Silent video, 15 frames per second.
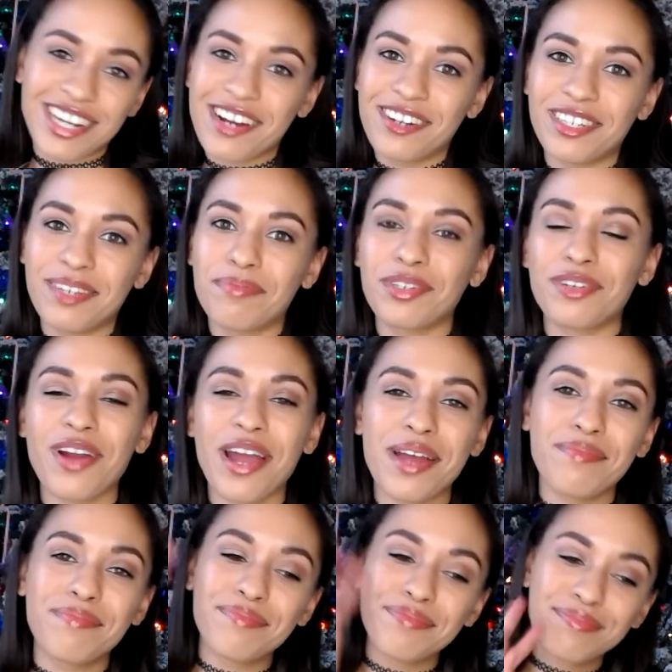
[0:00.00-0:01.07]
and
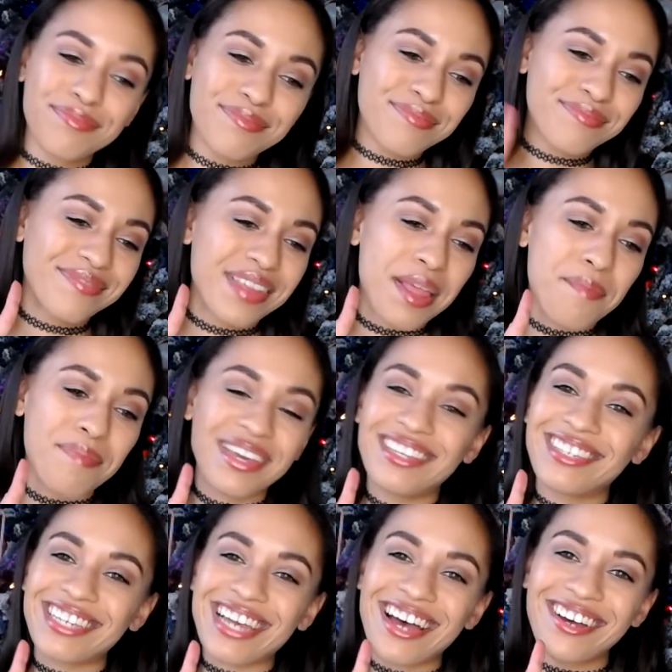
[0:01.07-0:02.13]
subscribe.
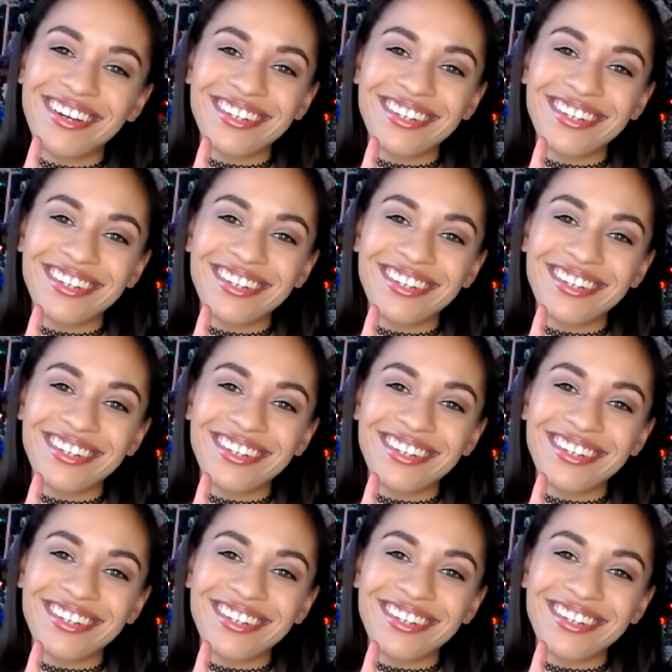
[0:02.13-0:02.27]
Peace out.